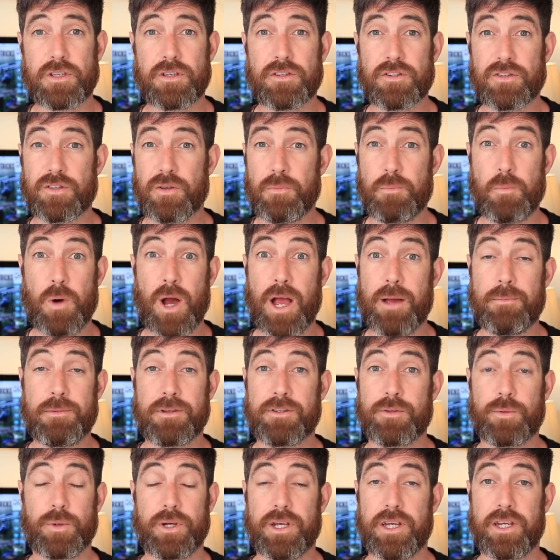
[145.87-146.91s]
somewhere
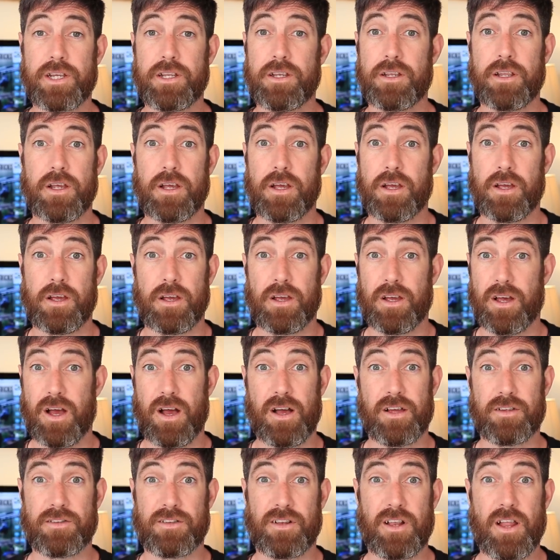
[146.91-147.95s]
between
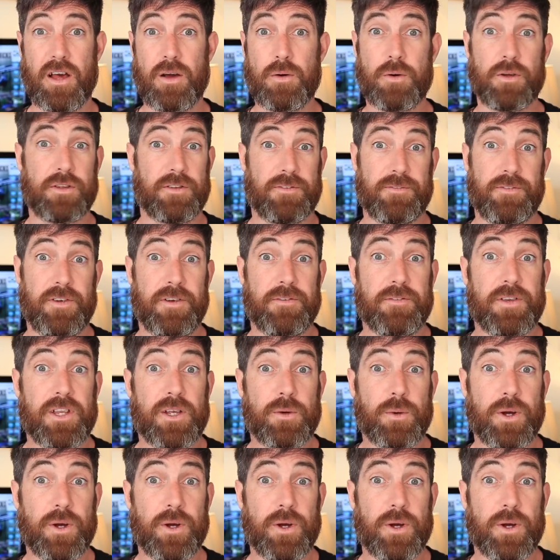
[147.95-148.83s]
as low as 50